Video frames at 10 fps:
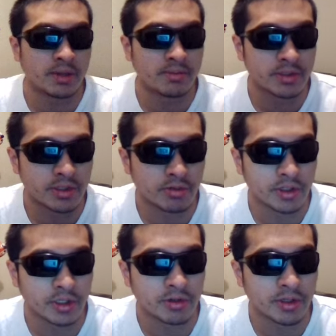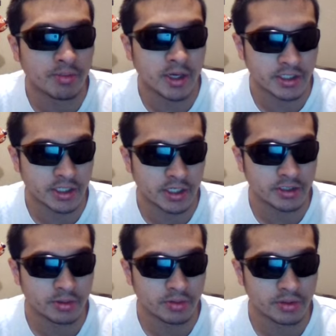episode 23 of Maji
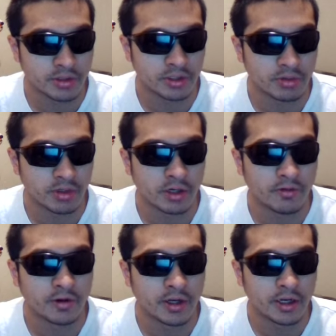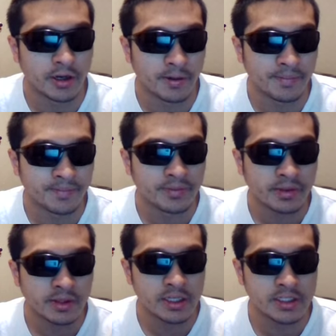Kaito 1412.
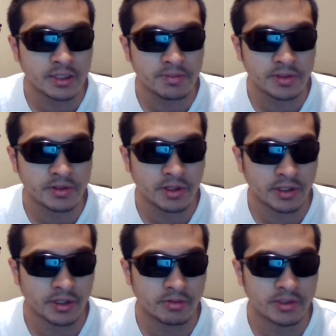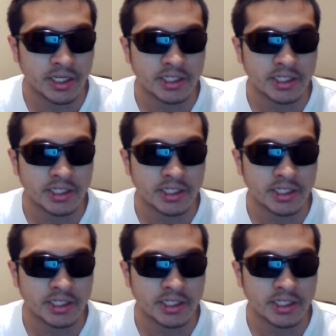This episode right here was